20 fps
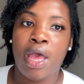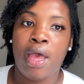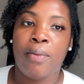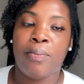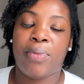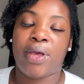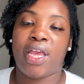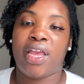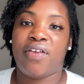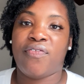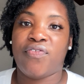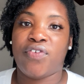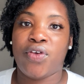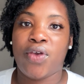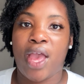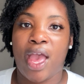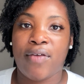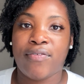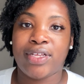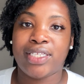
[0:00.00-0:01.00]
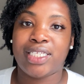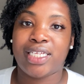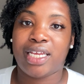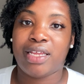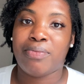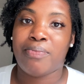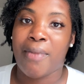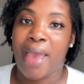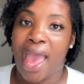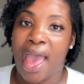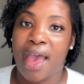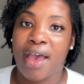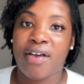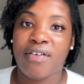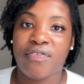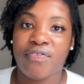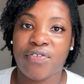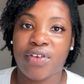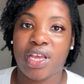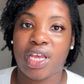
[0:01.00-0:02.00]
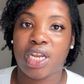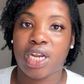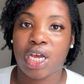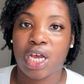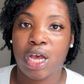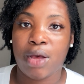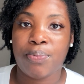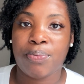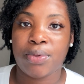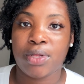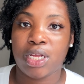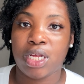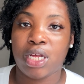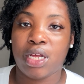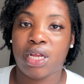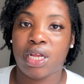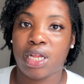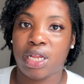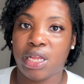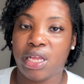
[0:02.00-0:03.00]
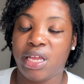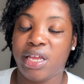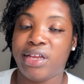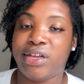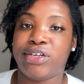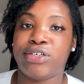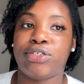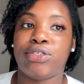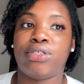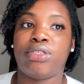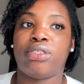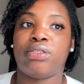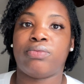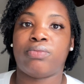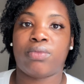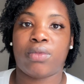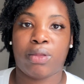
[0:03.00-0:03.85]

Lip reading: but if you haven't did math in a couple of years,